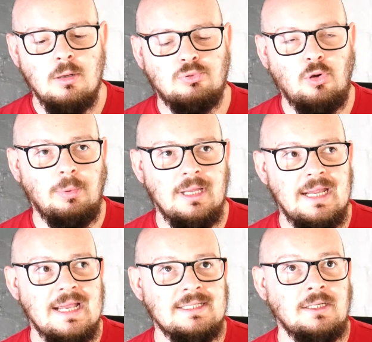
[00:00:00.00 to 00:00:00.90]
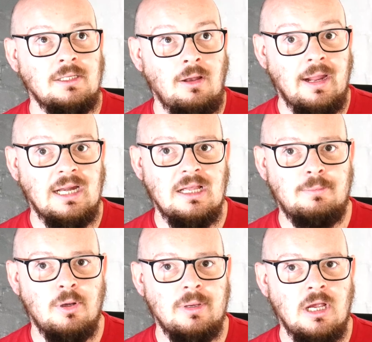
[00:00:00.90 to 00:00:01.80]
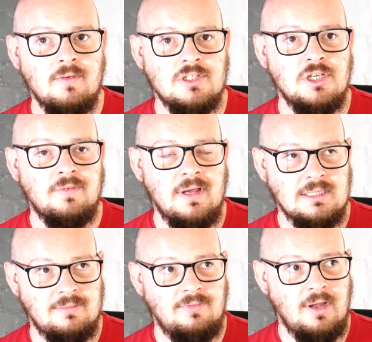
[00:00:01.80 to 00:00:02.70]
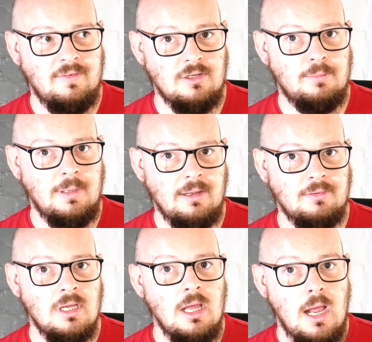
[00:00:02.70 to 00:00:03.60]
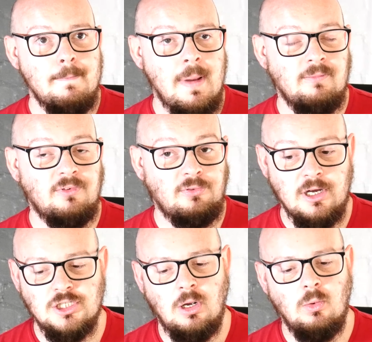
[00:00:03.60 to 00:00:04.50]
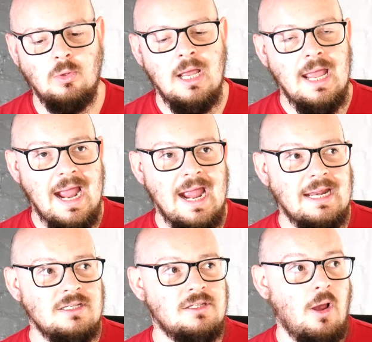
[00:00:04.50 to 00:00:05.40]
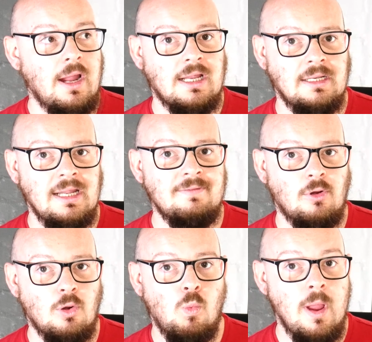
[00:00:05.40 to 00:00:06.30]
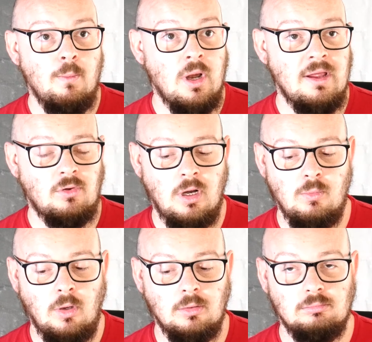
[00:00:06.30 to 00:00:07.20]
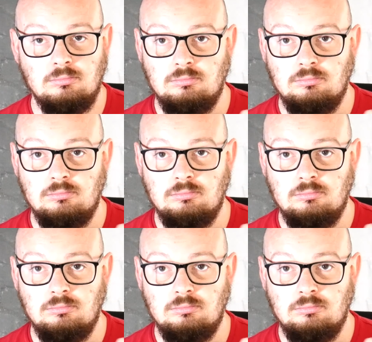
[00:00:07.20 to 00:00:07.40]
probably is unlikely to put me over £2,500 a month threshold, and that I can leave on a whim whenever I want?